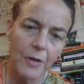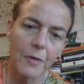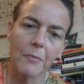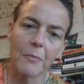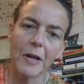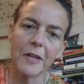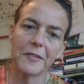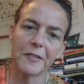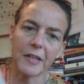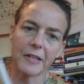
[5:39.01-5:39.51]

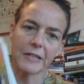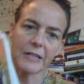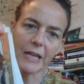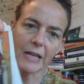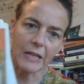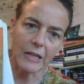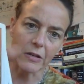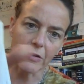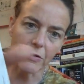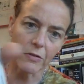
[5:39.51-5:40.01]
my
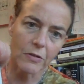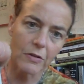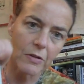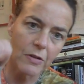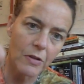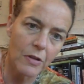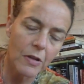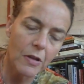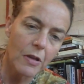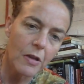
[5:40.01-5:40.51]
Centennial.
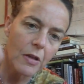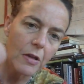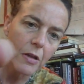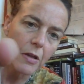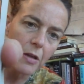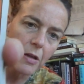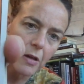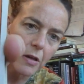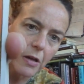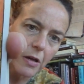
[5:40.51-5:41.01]

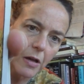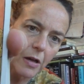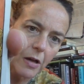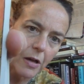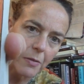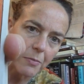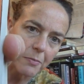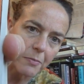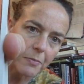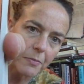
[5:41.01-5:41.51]

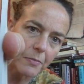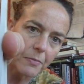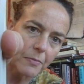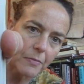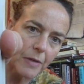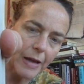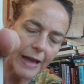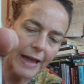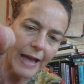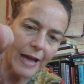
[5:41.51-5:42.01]

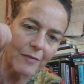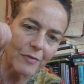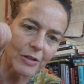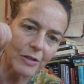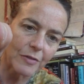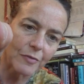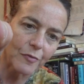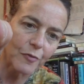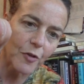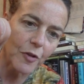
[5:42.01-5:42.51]
I have
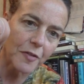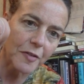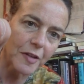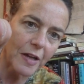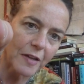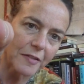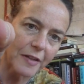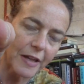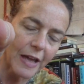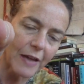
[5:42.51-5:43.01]
it in full
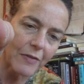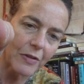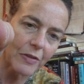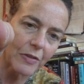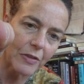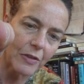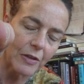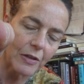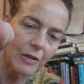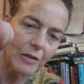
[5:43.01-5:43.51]
size. I have it
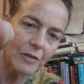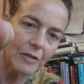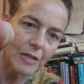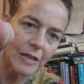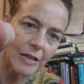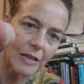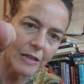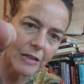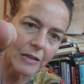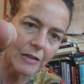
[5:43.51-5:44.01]
in the
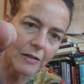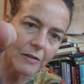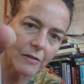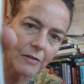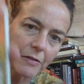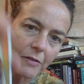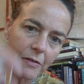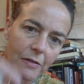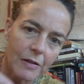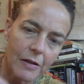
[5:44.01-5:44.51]
tin.
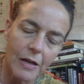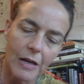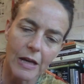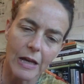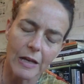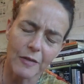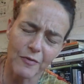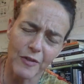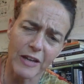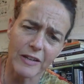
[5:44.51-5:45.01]

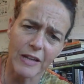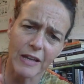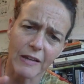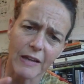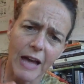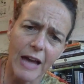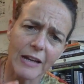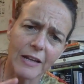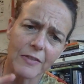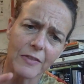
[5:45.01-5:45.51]
In fact, I
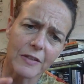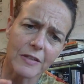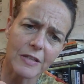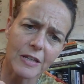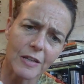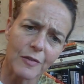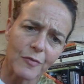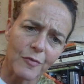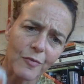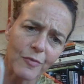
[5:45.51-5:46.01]
got it in the
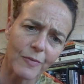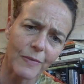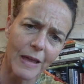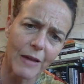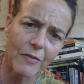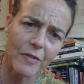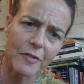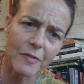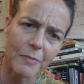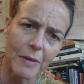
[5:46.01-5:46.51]
tin.
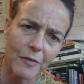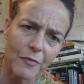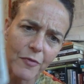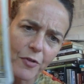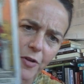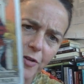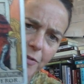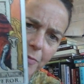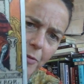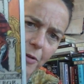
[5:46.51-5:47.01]
That was my
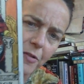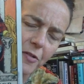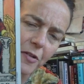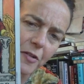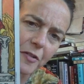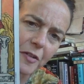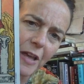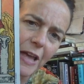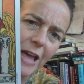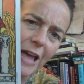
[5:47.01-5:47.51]
first
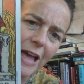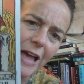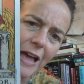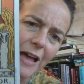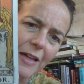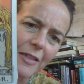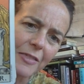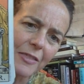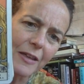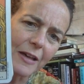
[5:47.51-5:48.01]
purchase.
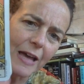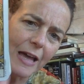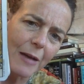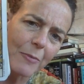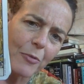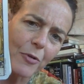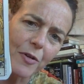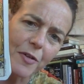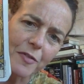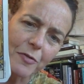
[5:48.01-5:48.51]
The
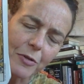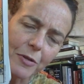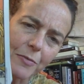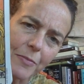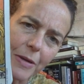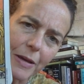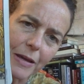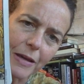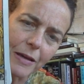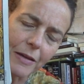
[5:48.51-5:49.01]
Emperor is one of
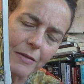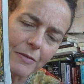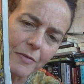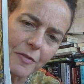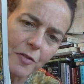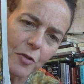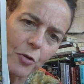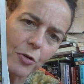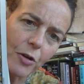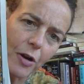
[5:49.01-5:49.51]
my
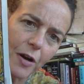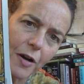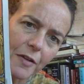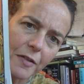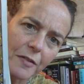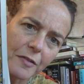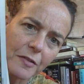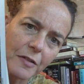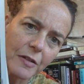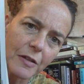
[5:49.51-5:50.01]
soul
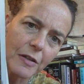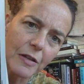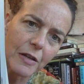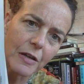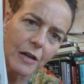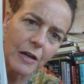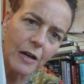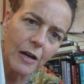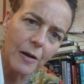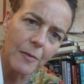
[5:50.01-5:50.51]
cards.
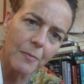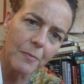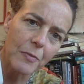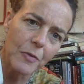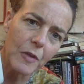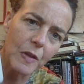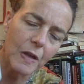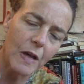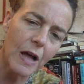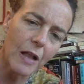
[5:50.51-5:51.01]

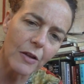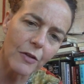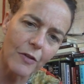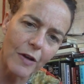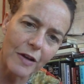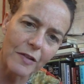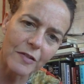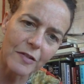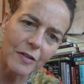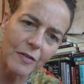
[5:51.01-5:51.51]
The
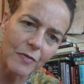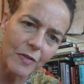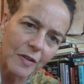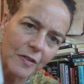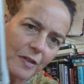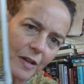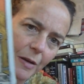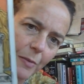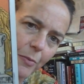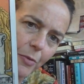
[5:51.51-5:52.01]
coloration of
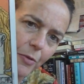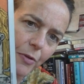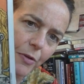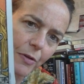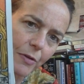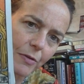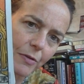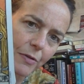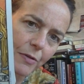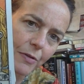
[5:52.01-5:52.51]
this
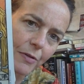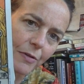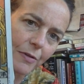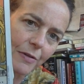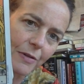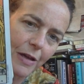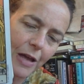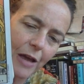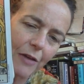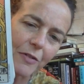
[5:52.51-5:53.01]
Emperor,
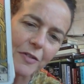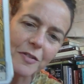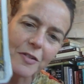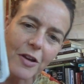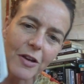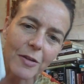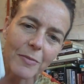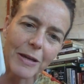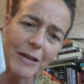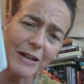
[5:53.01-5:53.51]
I always
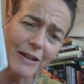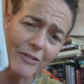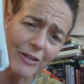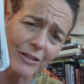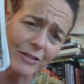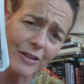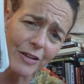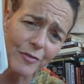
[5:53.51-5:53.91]
talk about how I